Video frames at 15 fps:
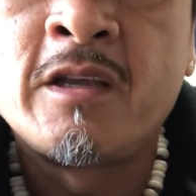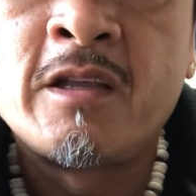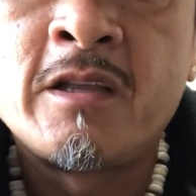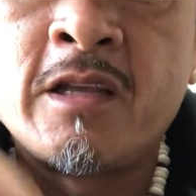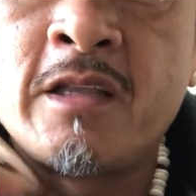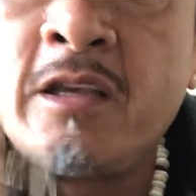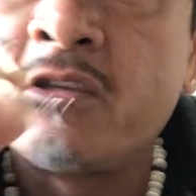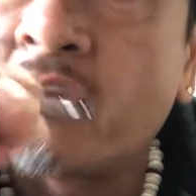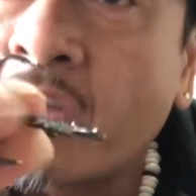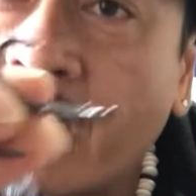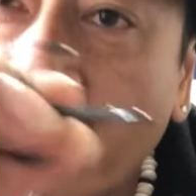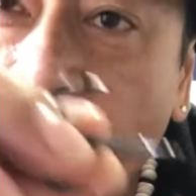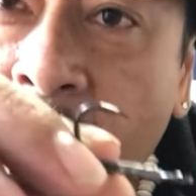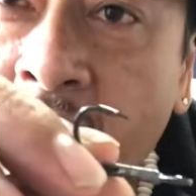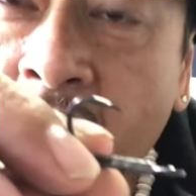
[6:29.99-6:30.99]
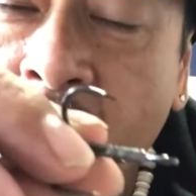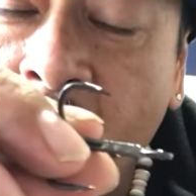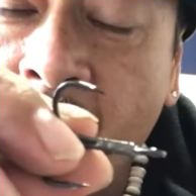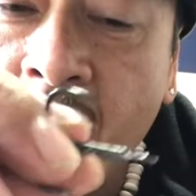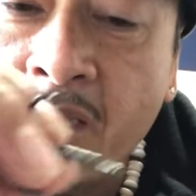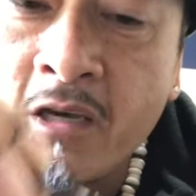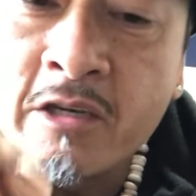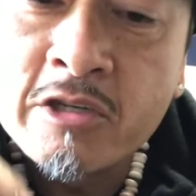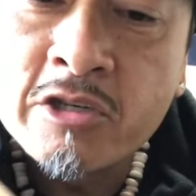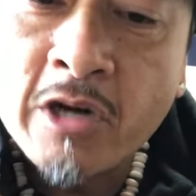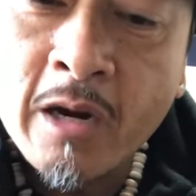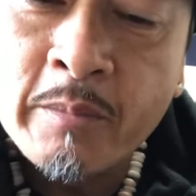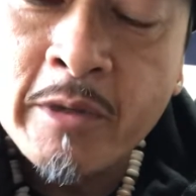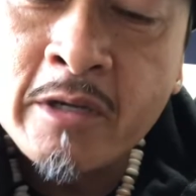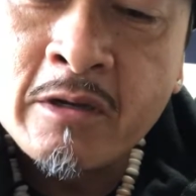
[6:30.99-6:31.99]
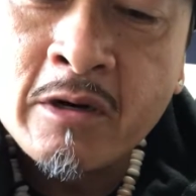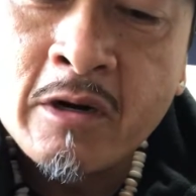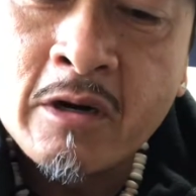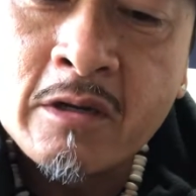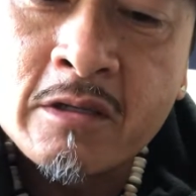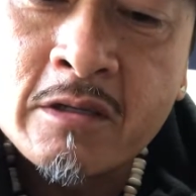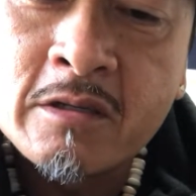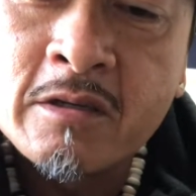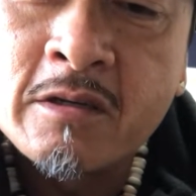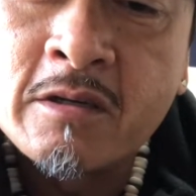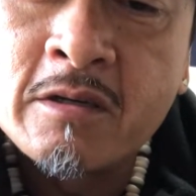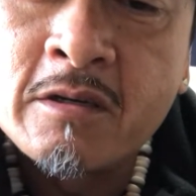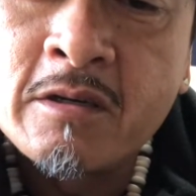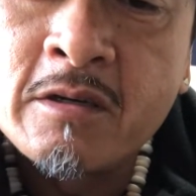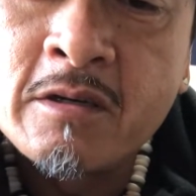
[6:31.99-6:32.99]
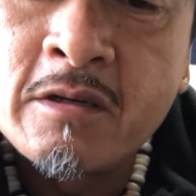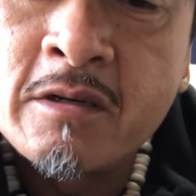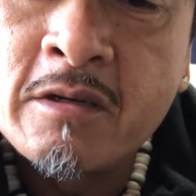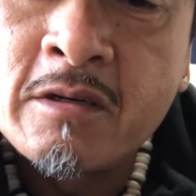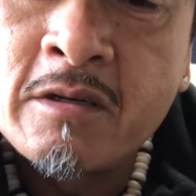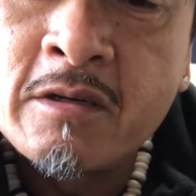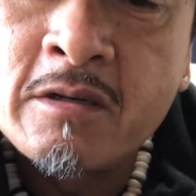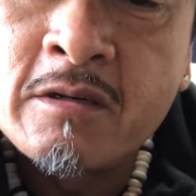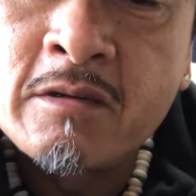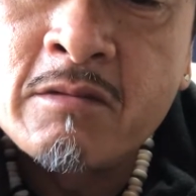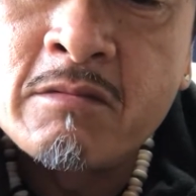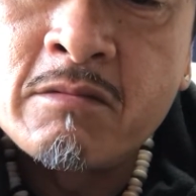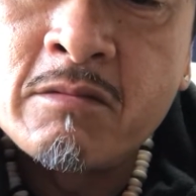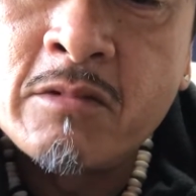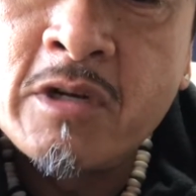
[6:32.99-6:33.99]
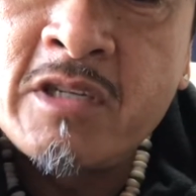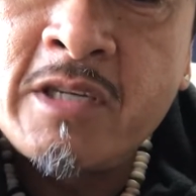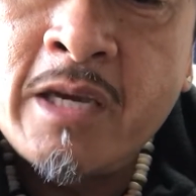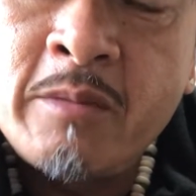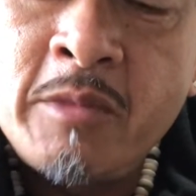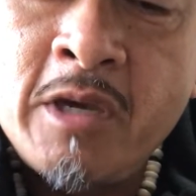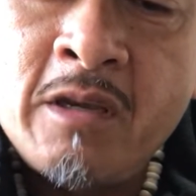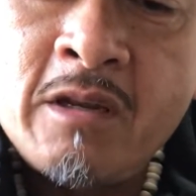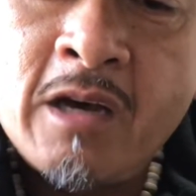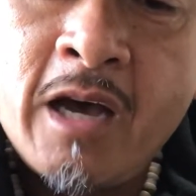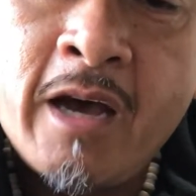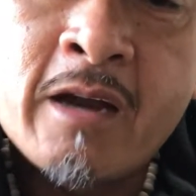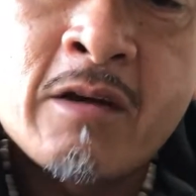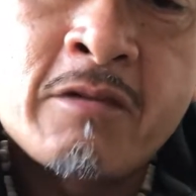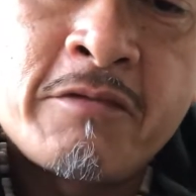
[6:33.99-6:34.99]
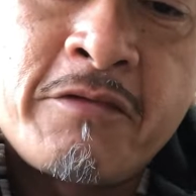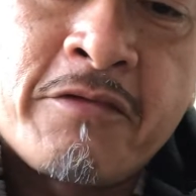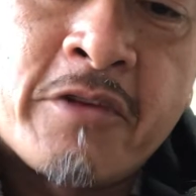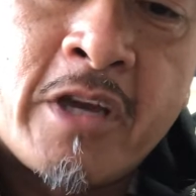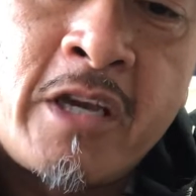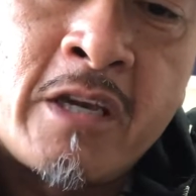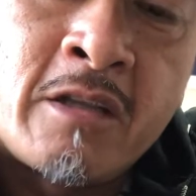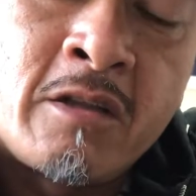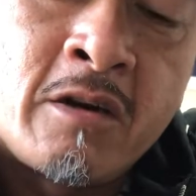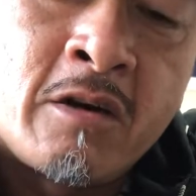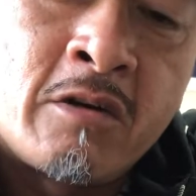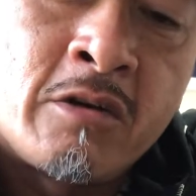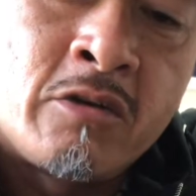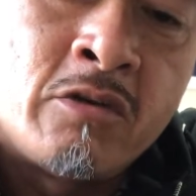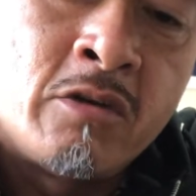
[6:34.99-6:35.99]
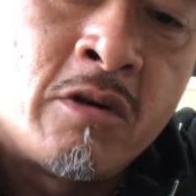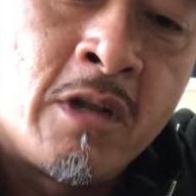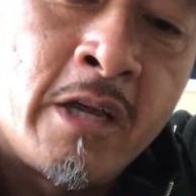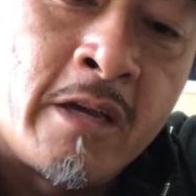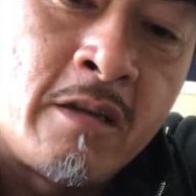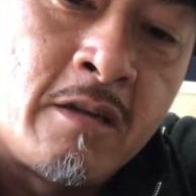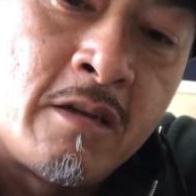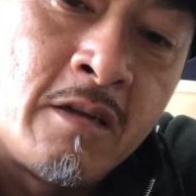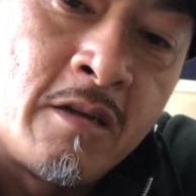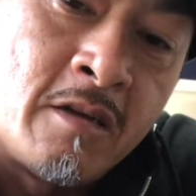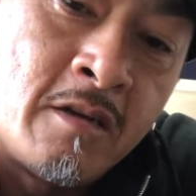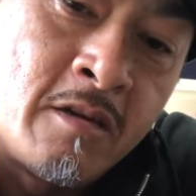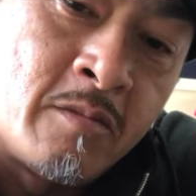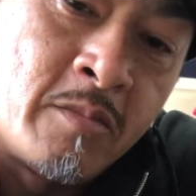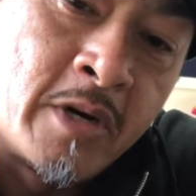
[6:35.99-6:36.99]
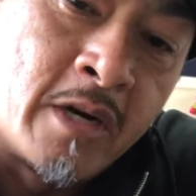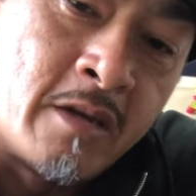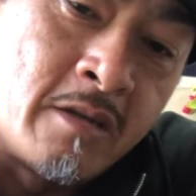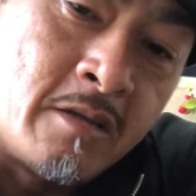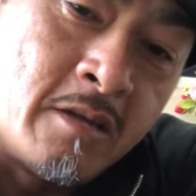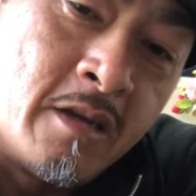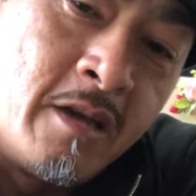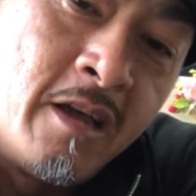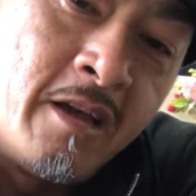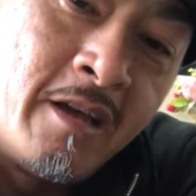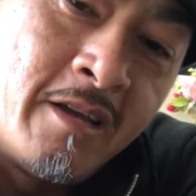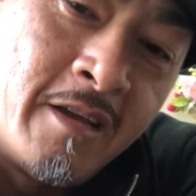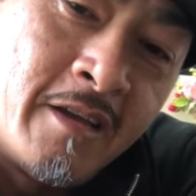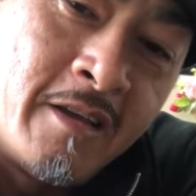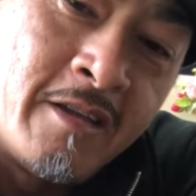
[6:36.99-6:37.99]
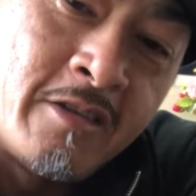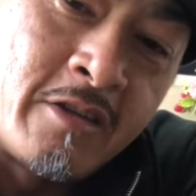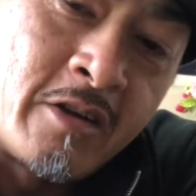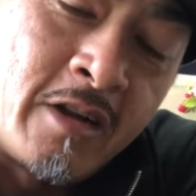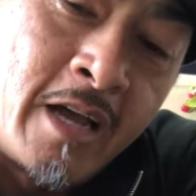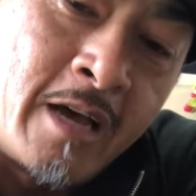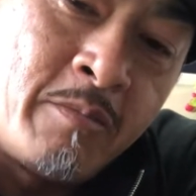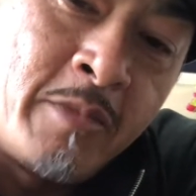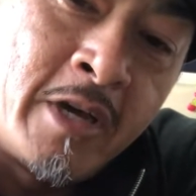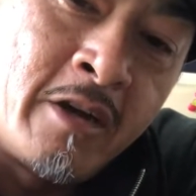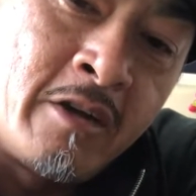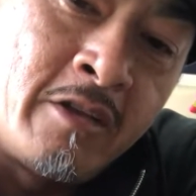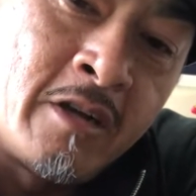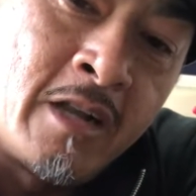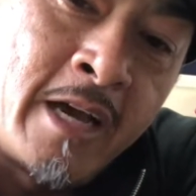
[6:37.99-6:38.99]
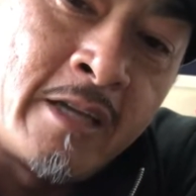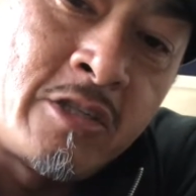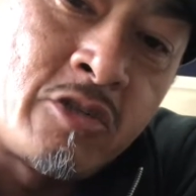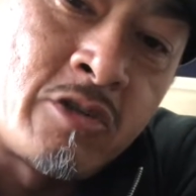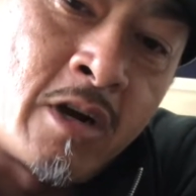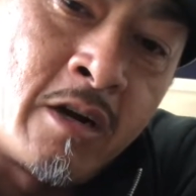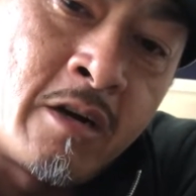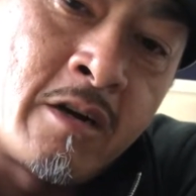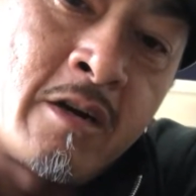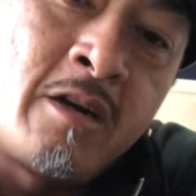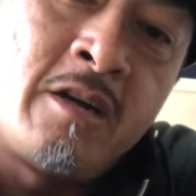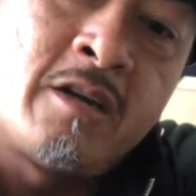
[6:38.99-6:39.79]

that these are chemically sharpened hooks. What does that mean? I don't freaking know. Google it. But they're a lot better. They're a lot stronger.